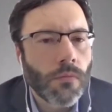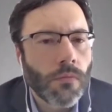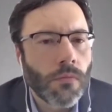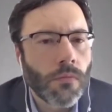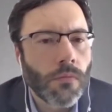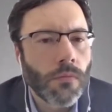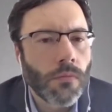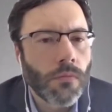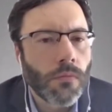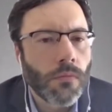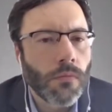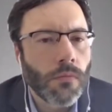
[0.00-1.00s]

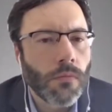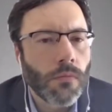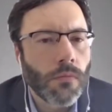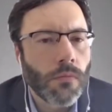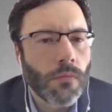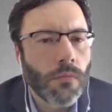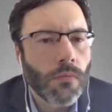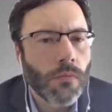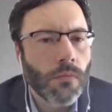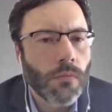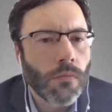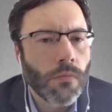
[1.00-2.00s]

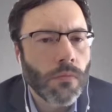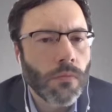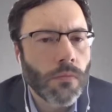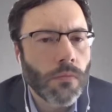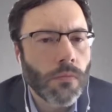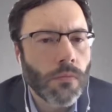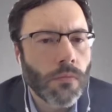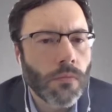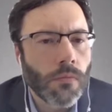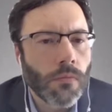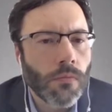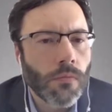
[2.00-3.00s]

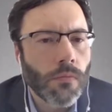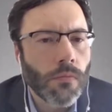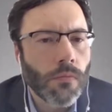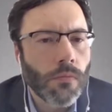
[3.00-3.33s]
[no speech]